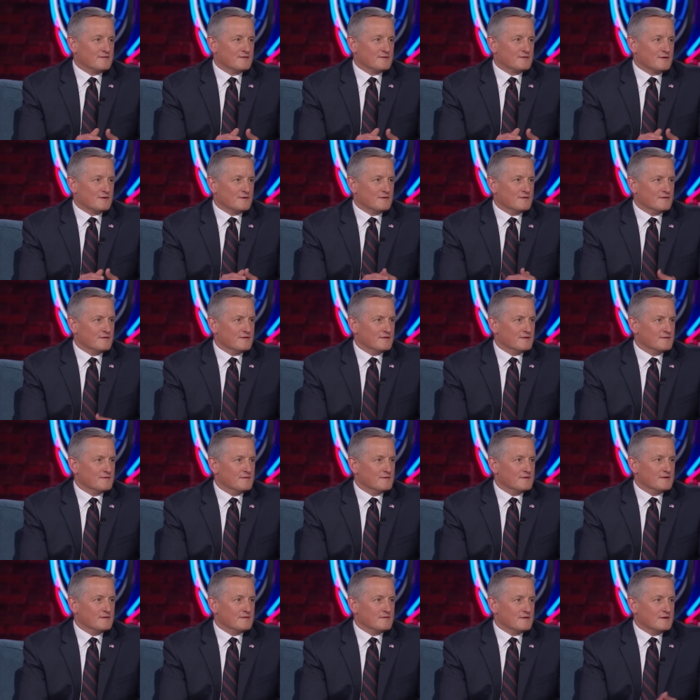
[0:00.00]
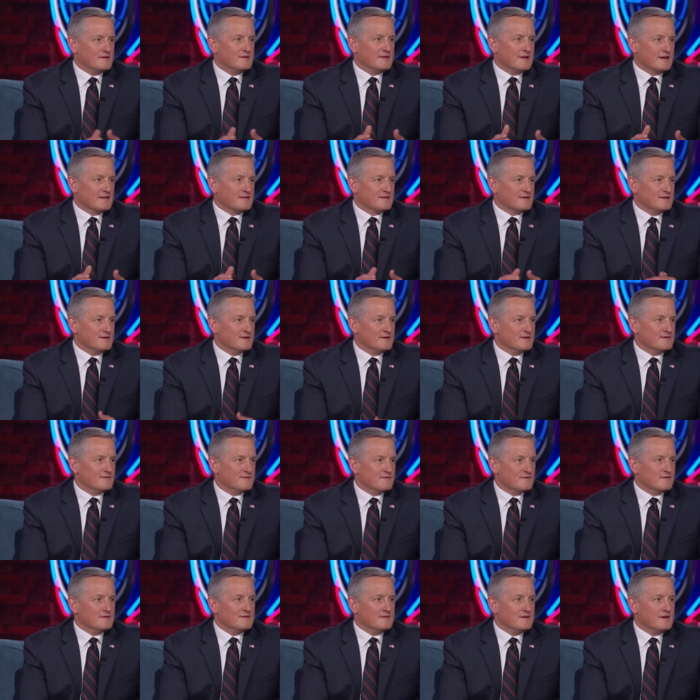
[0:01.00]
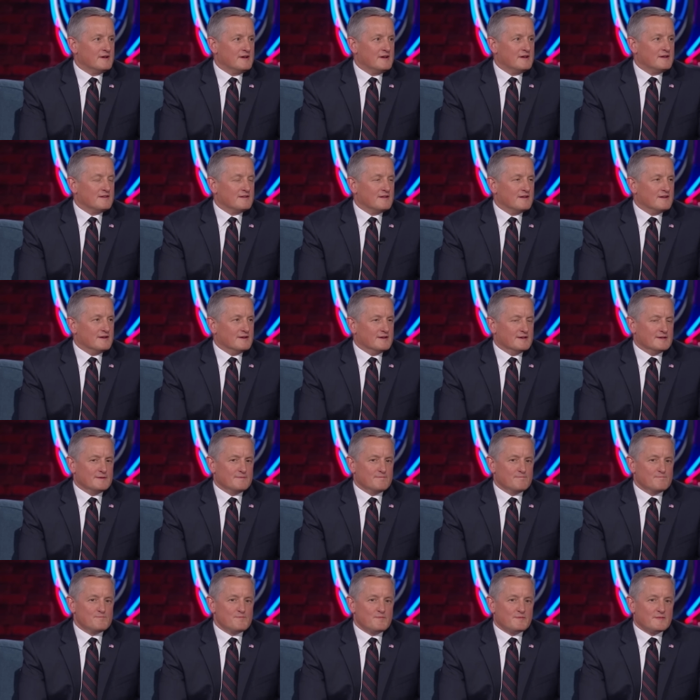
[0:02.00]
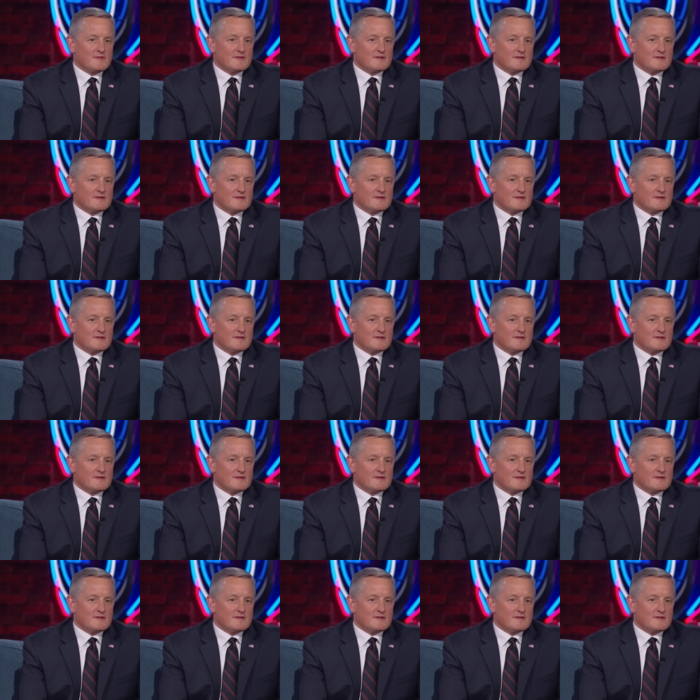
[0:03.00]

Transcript: the turn of the 1900. And